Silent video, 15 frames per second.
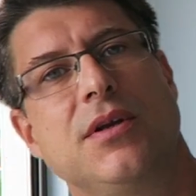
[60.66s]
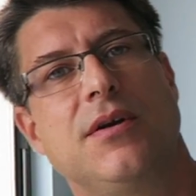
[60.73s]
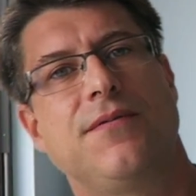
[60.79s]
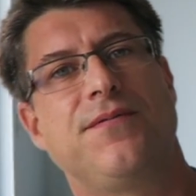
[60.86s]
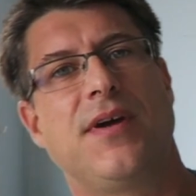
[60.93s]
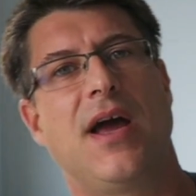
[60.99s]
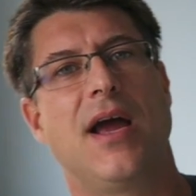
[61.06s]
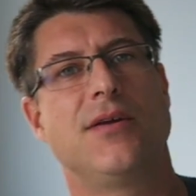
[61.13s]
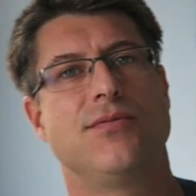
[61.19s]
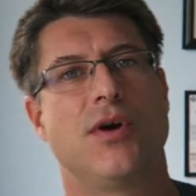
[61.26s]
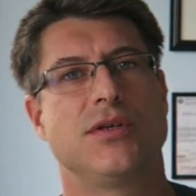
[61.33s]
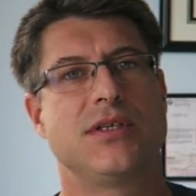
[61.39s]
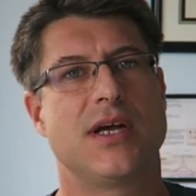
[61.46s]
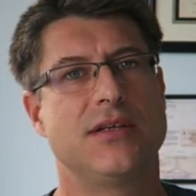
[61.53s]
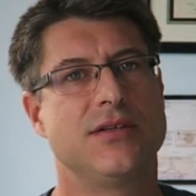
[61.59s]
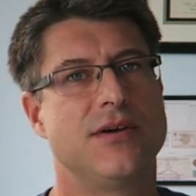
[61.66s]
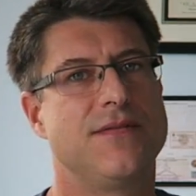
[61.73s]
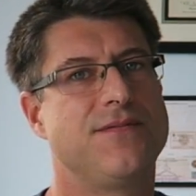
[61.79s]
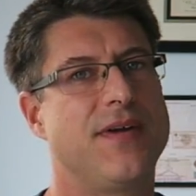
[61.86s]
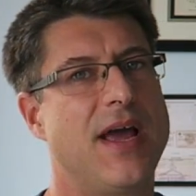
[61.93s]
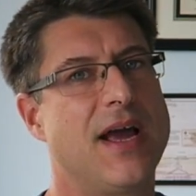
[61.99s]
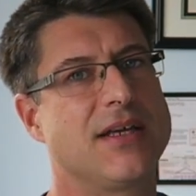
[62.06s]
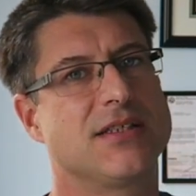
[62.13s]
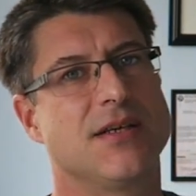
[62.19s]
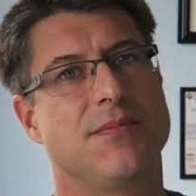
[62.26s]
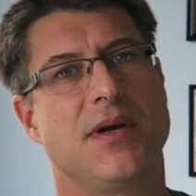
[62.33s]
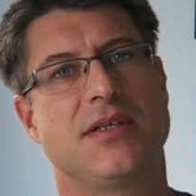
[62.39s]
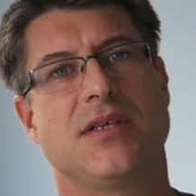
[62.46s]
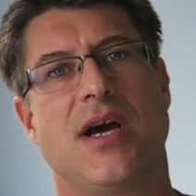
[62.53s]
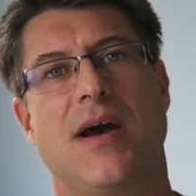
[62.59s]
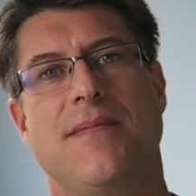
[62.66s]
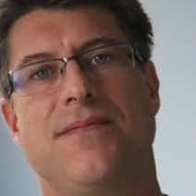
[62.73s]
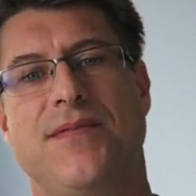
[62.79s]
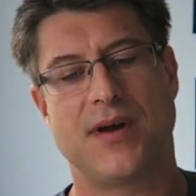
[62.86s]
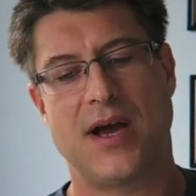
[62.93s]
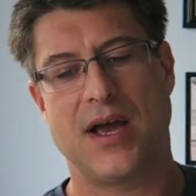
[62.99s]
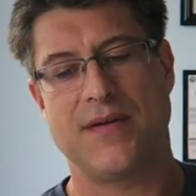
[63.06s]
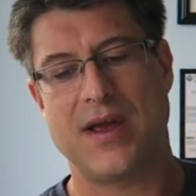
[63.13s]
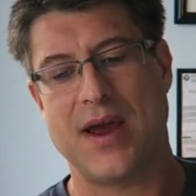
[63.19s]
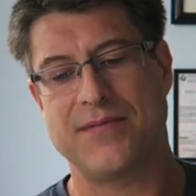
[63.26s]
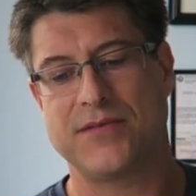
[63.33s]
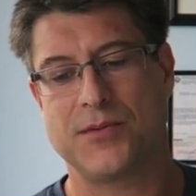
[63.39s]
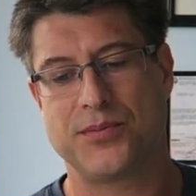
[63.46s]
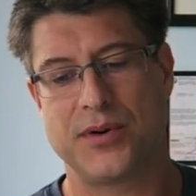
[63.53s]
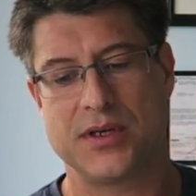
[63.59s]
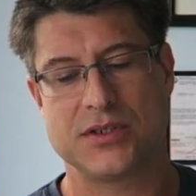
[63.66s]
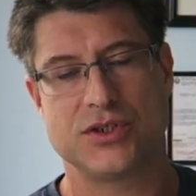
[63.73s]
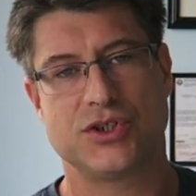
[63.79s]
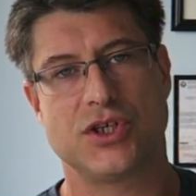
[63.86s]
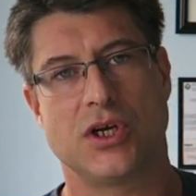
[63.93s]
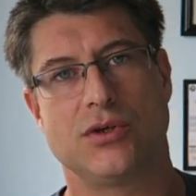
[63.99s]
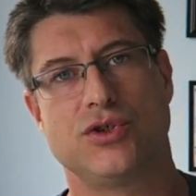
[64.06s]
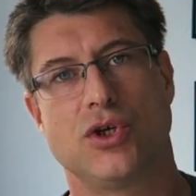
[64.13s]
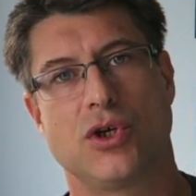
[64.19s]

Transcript: a little fact, I wrote down a little facts on my top five. After Prison Show,